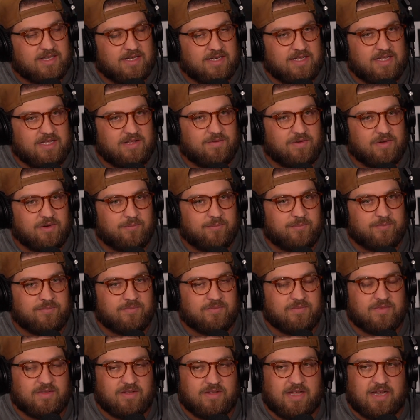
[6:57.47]
That hmm. even
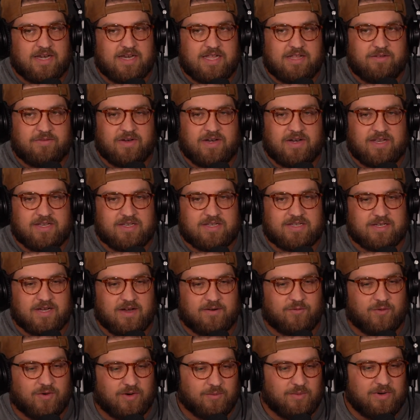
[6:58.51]
that even in
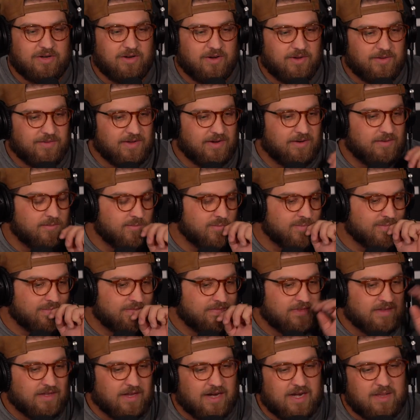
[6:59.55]
suffering, we know that
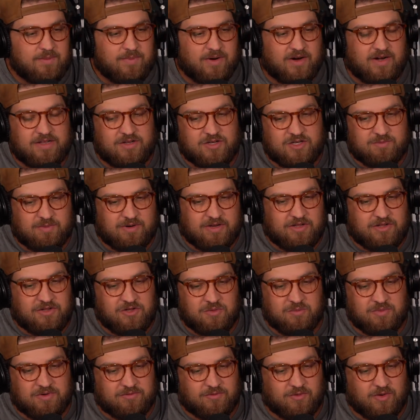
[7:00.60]
anybody who's been a
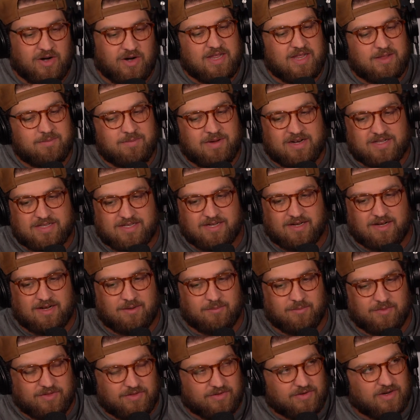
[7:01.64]
human for amount of
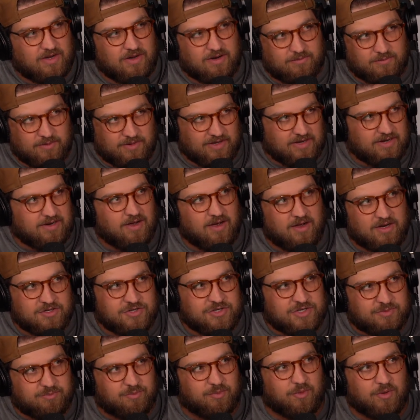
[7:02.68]
time with a with a
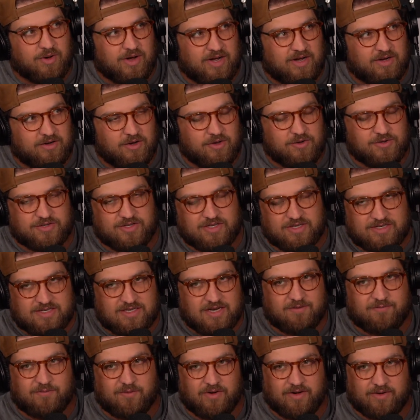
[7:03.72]
conscious brain knows that
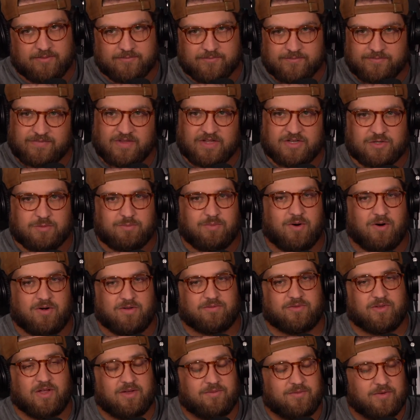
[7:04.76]
suffering is a part
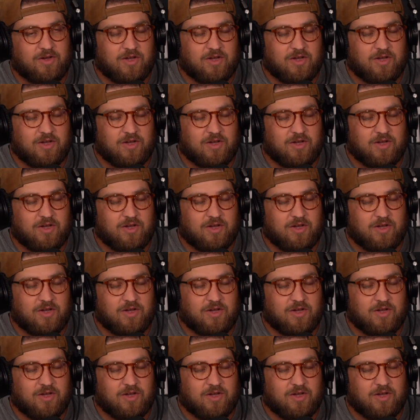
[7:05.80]
of life.